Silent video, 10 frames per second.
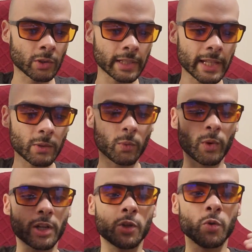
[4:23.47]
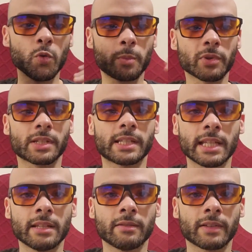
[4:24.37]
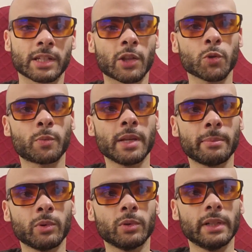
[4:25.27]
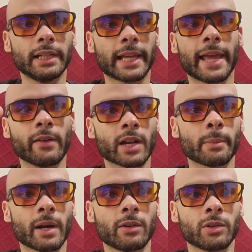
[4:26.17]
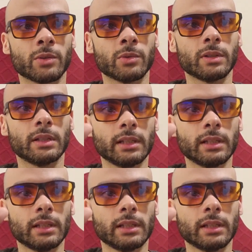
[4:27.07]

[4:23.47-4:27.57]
what you perceive as other people caring about you